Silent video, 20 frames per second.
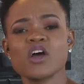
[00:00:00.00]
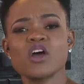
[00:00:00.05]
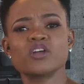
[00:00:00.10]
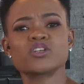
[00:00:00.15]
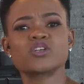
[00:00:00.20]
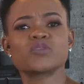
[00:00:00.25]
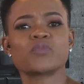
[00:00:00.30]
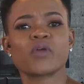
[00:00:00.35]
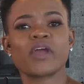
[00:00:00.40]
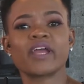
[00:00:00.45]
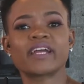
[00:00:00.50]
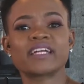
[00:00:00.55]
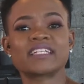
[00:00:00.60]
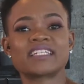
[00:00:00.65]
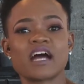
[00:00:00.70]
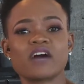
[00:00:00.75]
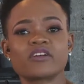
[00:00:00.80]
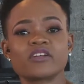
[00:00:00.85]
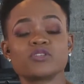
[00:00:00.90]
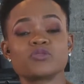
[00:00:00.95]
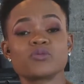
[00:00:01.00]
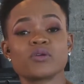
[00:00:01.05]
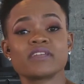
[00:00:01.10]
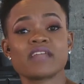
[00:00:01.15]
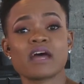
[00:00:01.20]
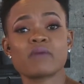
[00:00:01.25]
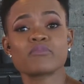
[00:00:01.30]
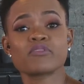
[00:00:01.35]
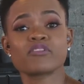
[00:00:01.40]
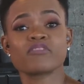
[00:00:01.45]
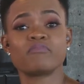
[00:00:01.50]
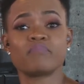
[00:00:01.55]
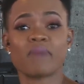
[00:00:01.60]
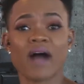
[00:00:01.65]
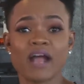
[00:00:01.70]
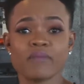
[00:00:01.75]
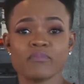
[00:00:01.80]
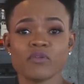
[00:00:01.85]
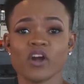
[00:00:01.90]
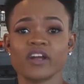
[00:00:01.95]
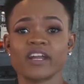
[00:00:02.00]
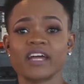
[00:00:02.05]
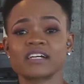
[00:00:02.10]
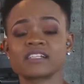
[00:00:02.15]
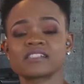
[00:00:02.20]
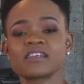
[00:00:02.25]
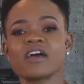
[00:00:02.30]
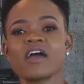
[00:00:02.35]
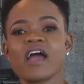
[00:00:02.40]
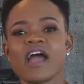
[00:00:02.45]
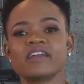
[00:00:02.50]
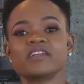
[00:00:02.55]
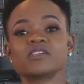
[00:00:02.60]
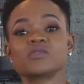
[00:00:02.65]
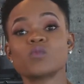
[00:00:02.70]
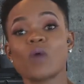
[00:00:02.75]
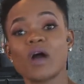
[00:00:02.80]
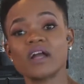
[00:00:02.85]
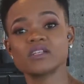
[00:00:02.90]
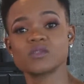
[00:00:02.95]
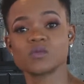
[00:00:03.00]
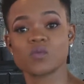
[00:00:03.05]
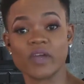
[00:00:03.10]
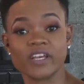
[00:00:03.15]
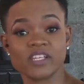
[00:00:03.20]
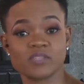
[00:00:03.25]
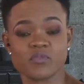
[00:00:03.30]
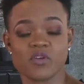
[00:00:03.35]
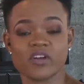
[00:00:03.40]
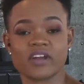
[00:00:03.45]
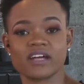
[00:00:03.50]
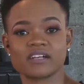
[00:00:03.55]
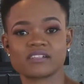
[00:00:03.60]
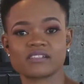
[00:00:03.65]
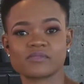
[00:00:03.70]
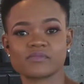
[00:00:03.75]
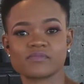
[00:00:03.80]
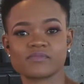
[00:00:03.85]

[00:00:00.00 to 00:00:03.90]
to break it down into a number of byproducts and as well as waste products.